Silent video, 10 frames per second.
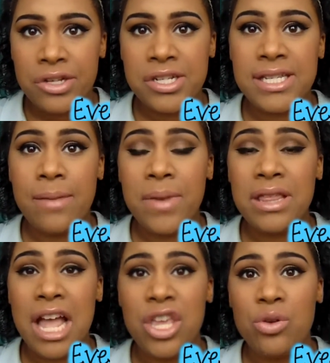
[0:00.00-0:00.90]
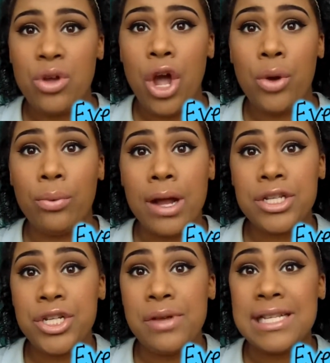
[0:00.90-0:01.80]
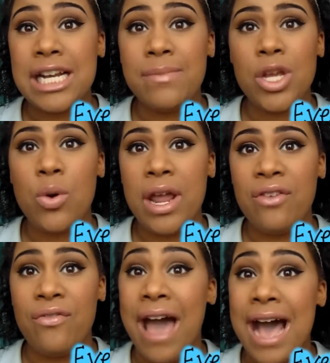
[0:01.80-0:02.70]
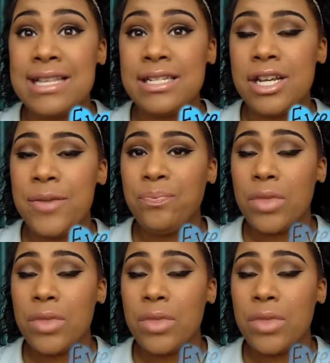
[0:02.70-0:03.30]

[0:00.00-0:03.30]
just something that you could run to that's going to be quick and fast.